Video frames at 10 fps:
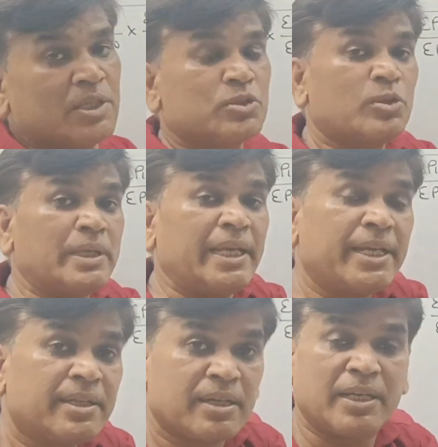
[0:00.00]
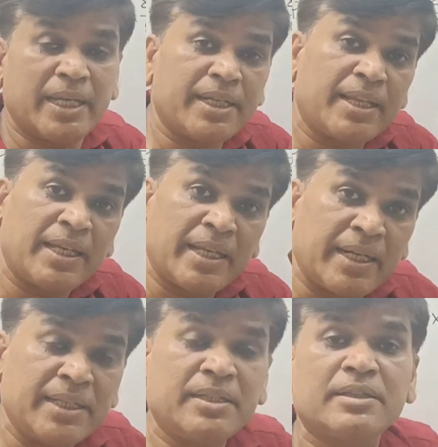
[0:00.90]
So let
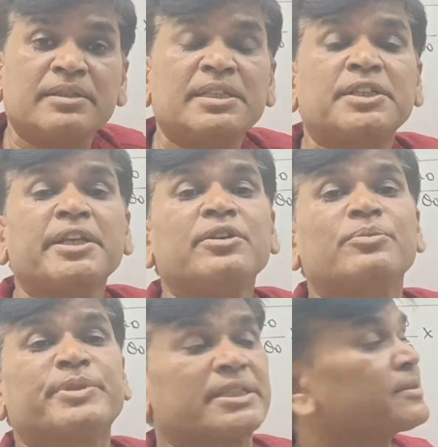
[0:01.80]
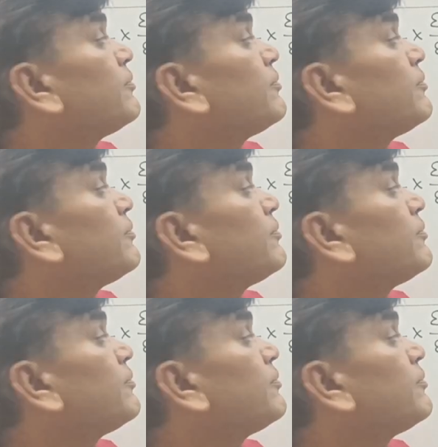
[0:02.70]
learn the trick of this.